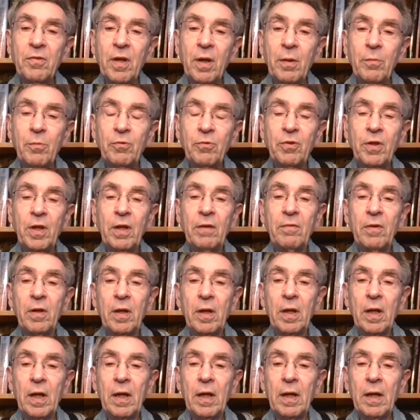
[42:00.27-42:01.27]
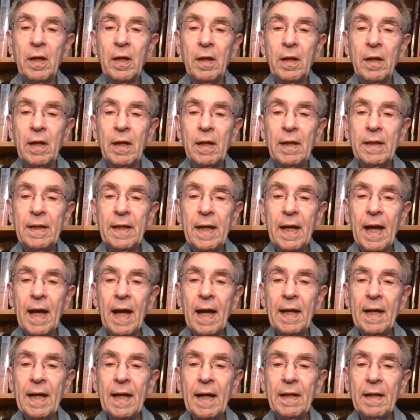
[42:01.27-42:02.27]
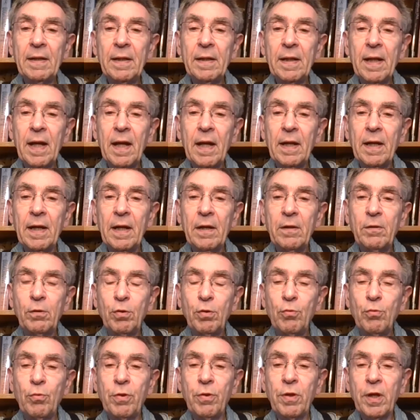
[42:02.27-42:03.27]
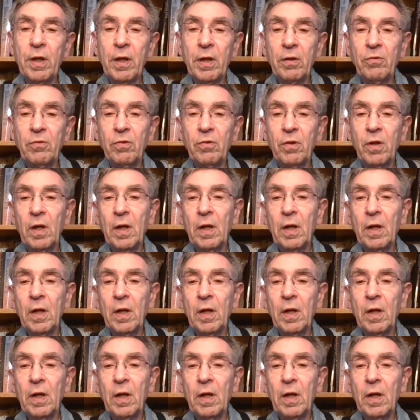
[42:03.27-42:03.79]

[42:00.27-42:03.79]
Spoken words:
I was given. Again, I got two things.